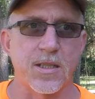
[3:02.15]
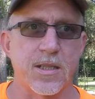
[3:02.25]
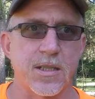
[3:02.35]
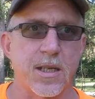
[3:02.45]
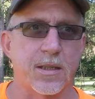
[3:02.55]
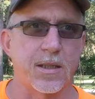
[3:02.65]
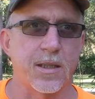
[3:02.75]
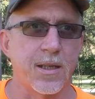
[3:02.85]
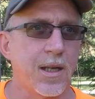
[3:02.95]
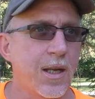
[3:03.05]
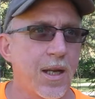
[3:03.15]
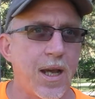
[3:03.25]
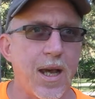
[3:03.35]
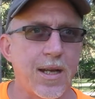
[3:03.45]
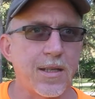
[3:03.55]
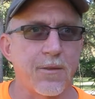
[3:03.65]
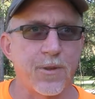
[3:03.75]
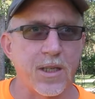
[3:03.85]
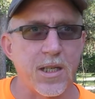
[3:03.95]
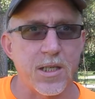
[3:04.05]
is, is like the high
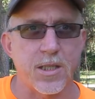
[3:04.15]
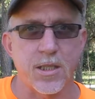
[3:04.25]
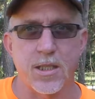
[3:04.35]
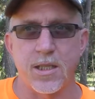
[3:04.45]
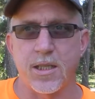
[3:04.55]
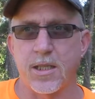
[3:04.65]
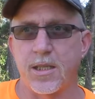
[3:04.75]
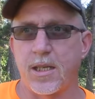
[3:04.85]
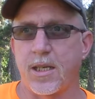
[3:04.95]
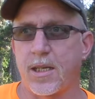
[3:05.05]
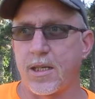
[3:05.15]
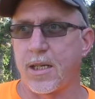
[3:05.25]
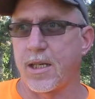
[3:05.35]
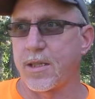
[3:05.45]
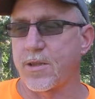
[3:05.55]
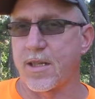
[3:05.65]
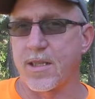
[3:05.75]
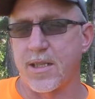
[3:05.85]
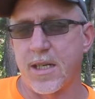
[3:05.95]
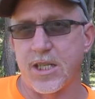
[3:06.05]
definition and and
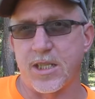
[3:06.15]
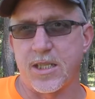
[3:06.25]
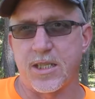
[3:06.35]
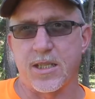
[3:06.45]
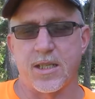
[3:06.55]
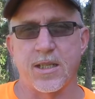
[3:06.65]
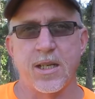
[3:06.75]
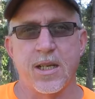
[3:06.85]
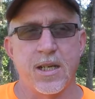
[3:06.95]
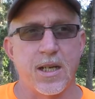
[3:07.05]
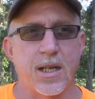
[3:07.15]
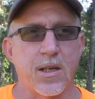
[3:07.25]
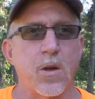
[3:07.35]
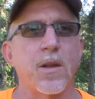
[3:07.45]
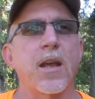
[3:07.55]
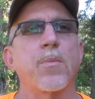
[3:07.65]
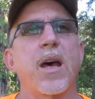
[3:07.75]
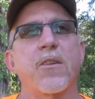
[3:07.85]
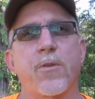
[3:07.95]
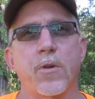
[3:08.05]
transition and and no line
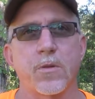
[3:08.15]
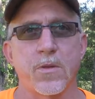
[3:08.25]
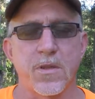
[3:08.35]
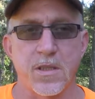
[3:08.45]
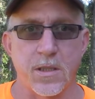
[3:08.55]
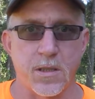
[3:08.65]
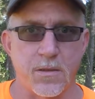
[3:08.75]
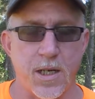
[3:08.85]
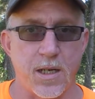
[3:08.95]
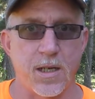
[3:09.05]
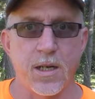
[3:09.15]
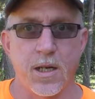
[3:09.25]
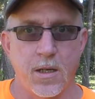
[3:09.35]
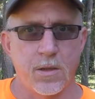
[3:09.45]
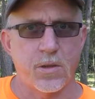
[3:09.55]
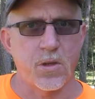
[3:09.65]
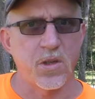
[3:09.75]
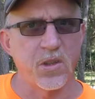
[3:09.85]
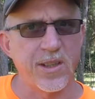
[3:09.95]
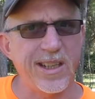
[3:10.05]
bifocals. They're uh,
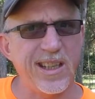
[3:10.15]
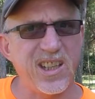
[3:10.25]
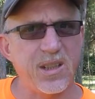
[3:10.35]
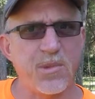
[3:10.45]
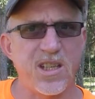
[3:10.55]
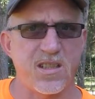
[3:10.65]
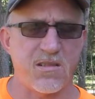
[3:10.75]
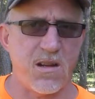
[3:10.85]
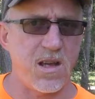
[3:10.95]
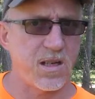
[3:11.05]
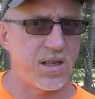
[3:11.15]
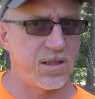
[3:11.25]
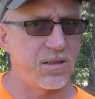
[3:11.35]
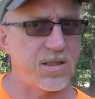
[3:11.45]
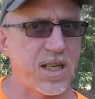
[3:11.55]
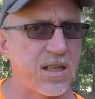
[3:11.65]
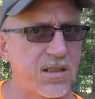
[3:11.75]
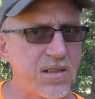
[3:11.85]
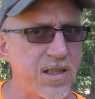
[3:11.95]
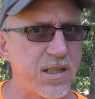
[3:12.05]
they're a little bit stronger and they're taking
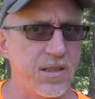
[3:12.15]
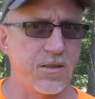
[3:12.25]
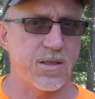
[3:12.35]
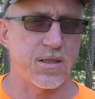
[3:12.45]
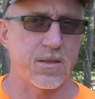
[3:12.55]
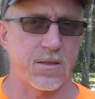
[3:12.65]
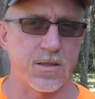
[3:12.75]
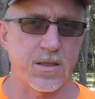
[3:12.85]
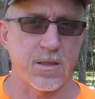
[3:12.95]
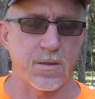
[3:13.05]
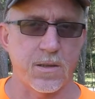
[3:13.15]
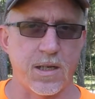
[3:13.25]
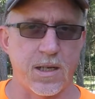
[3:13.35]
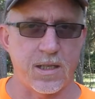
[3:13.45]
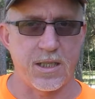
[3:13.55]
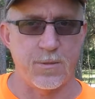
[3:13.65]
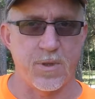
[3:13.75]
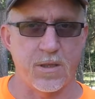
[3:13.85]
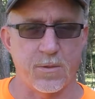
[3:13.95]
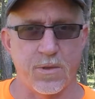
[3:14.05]
a little getting used to. So I
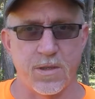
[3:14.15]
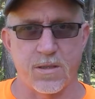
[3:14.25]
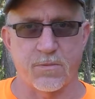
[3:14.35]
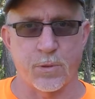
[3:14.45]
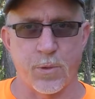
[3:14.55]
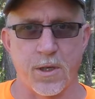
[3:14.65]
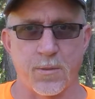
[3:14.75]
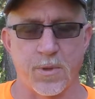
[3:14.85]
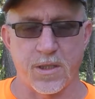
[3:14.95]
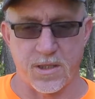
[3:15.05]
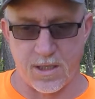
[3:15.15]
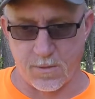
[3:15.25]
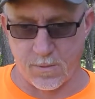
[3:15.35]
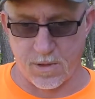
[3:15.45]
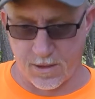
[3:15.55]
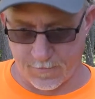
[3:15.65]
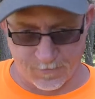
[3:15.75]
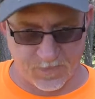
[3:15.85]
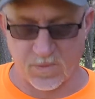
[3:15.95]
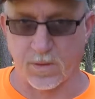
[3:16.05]
keep my other ones for work because I don't want
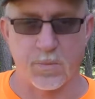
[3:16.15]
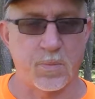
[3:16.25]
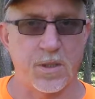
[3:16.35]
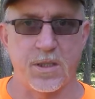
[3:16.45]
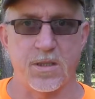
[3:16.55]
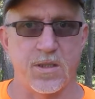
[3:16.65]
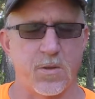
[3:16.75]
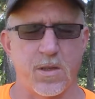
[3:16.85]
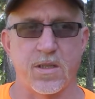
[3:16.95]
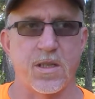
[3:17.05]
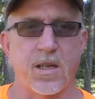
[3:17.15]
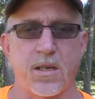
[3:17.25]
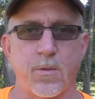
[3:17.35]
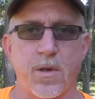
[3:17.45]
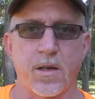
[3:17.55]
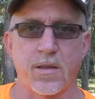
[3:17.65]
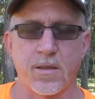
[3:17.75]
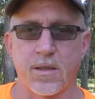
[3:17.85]
to be disorientated at work.